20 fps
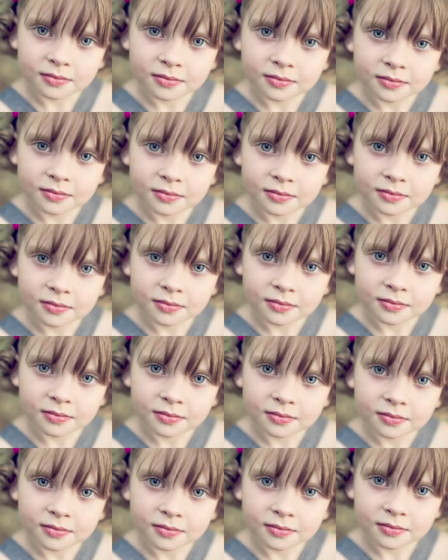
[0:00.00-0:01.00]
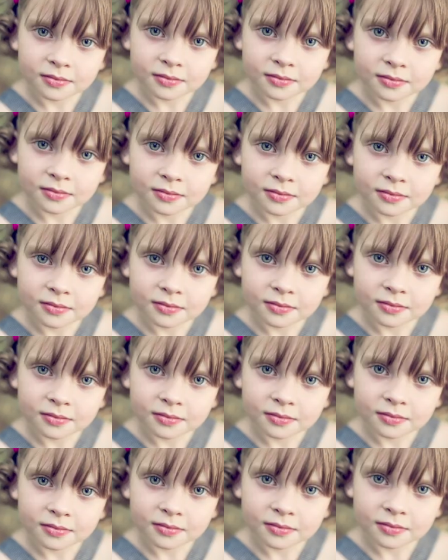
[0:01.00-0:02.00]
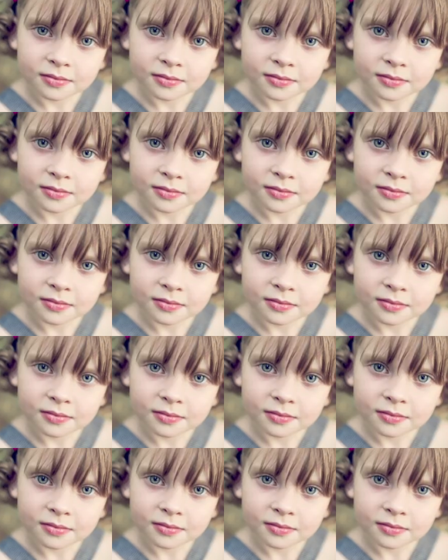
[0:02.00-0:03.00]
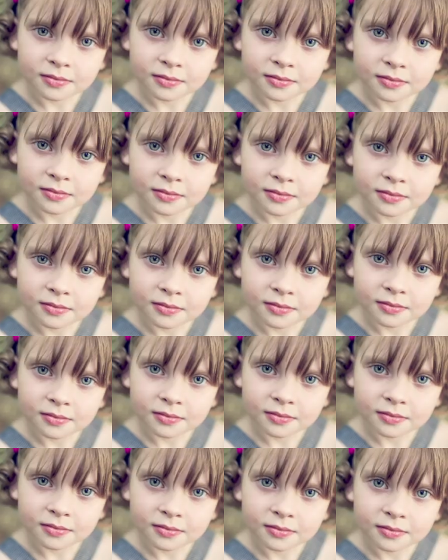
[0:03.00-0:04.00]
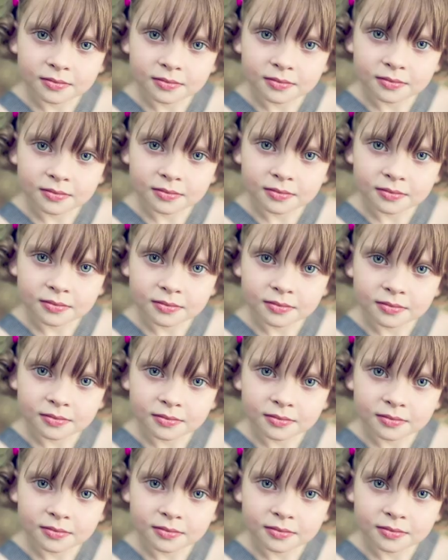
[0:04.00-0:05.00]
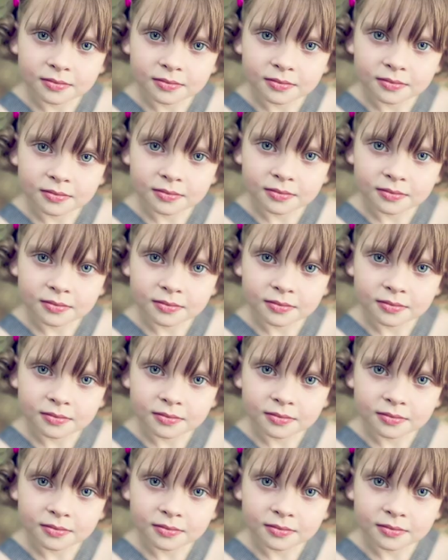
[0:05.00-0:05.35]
[no speech]